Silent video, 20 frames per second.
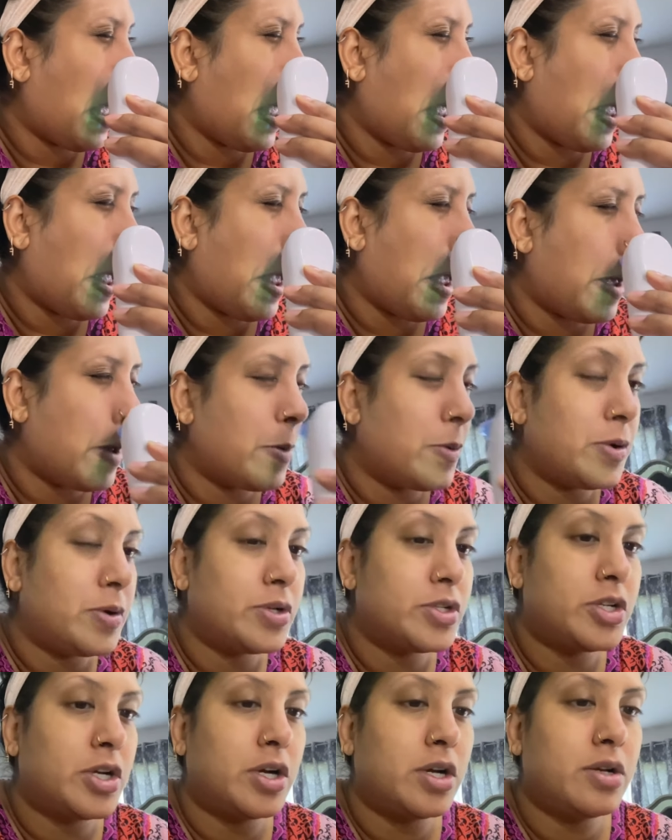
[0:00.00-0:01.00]
it will
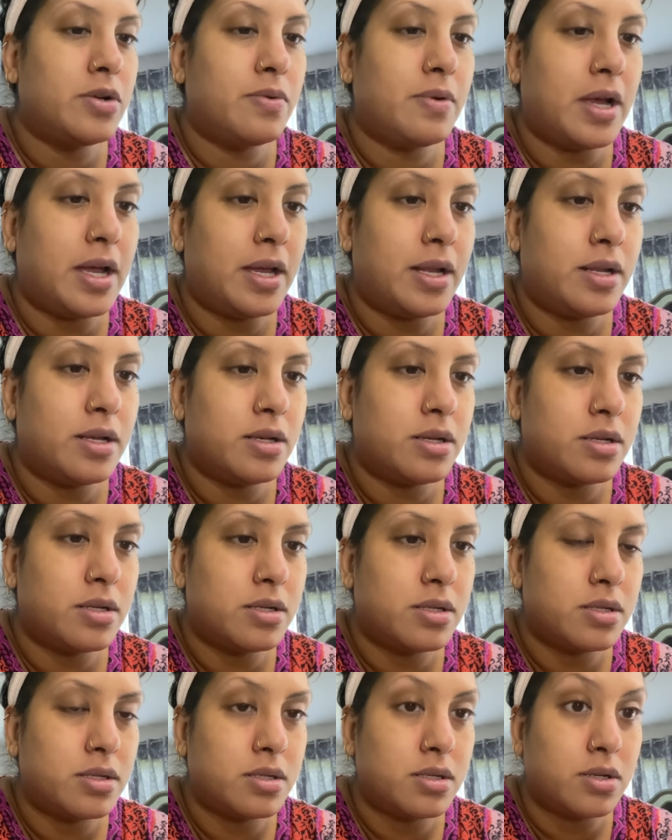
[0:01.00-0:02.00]
turn red.
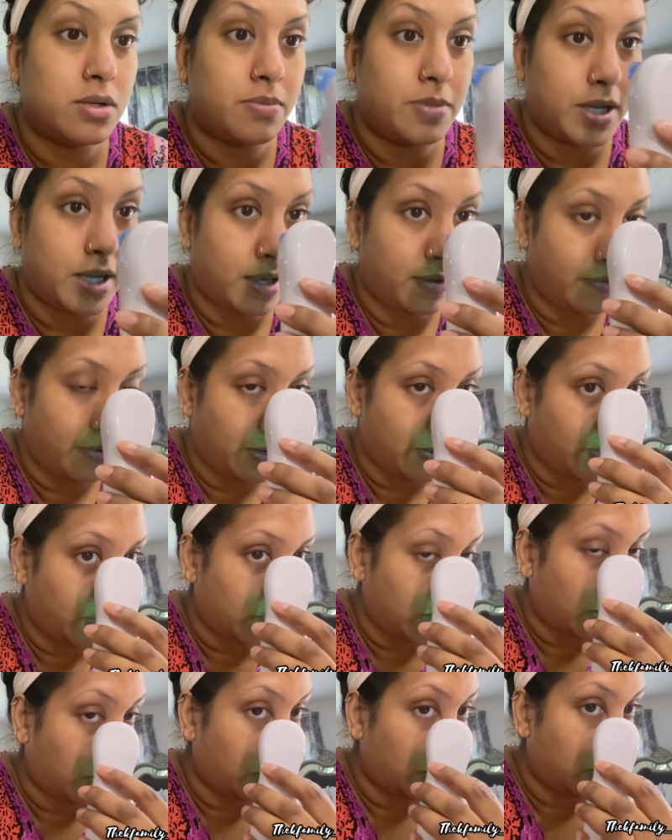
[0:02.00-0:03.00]
Oh my gosh, I wish I
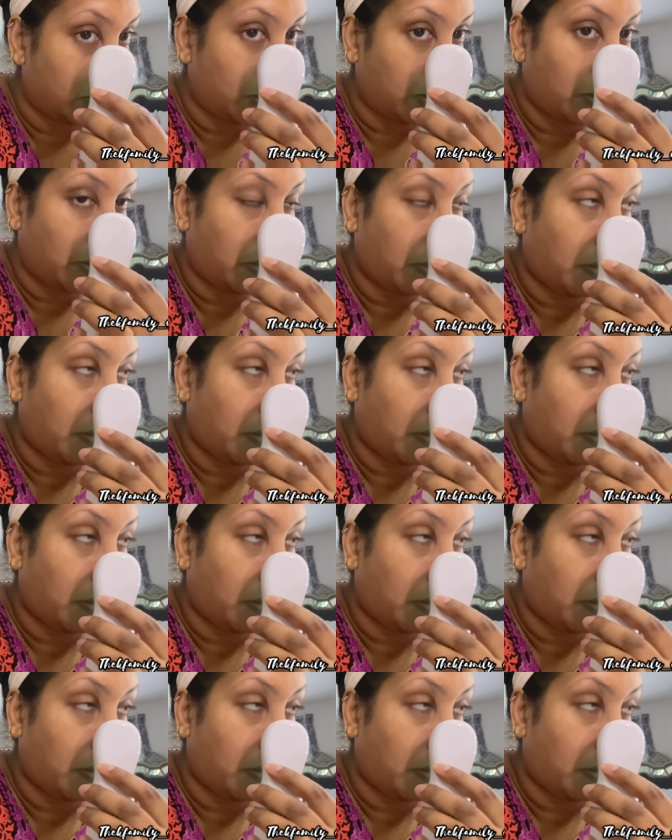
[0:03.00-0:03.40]
could show you.